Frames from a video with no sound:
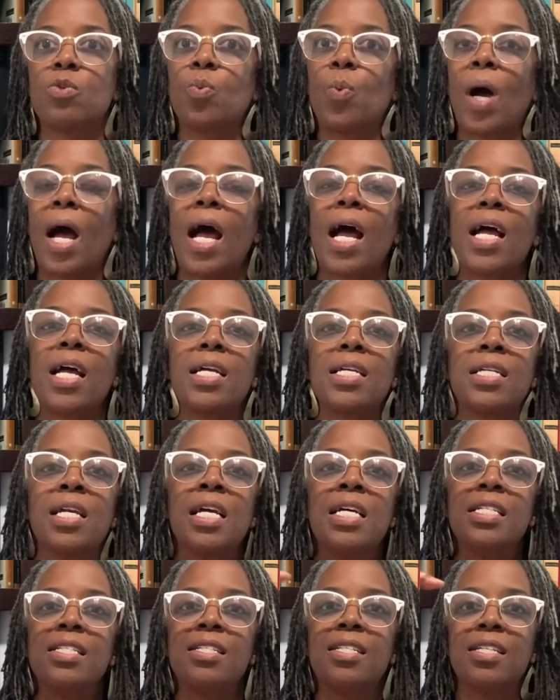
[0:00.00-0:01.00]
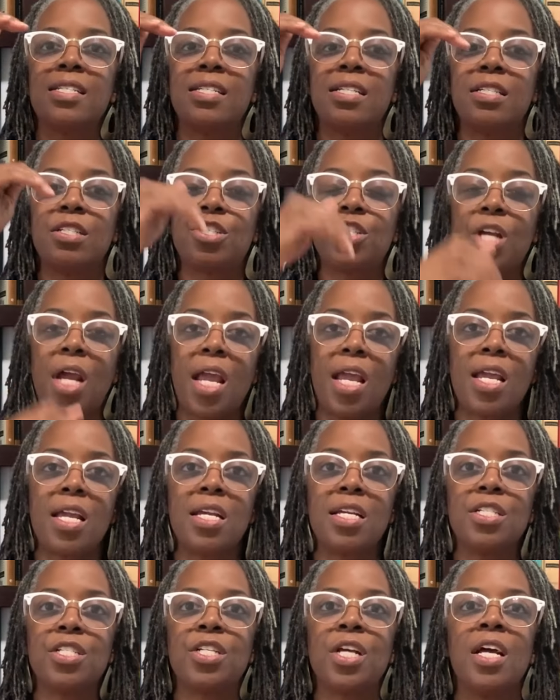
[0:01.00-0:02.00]
Why does it
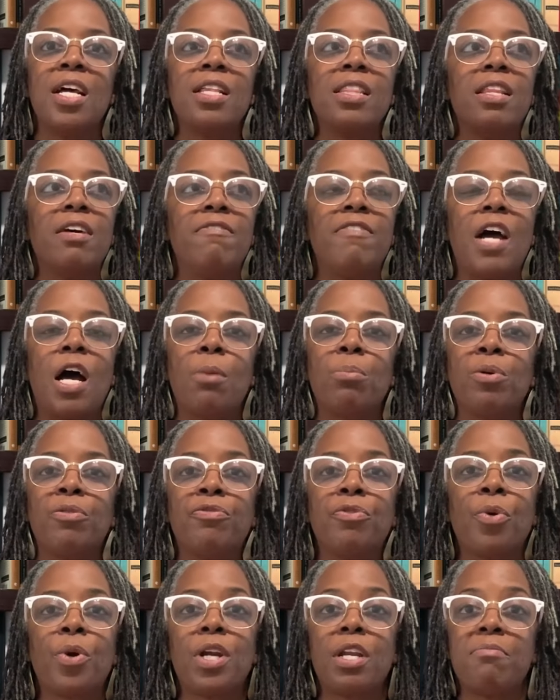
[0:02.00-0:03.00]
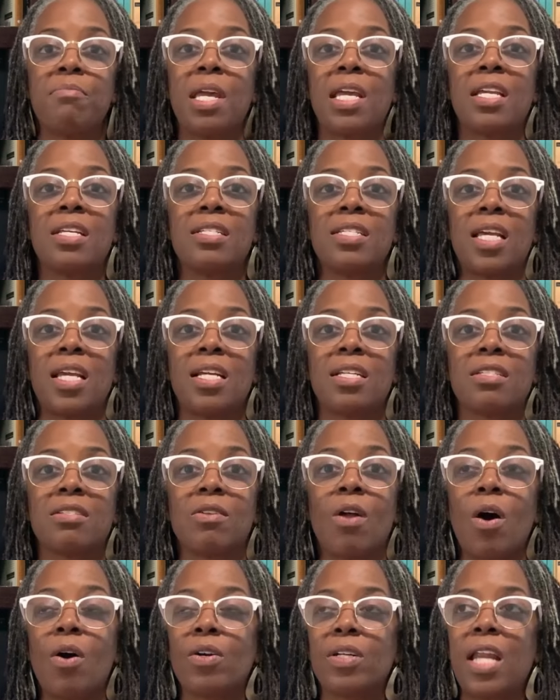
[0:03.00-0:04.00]
change the vowel before it and make it say its
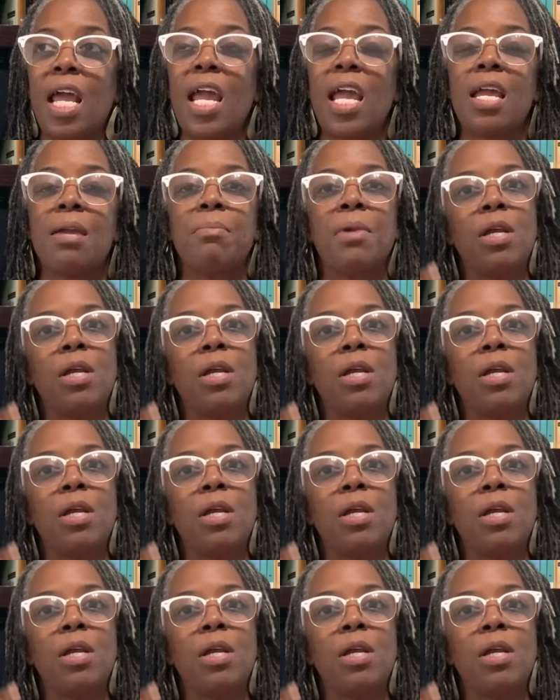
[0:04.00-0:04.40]
long name?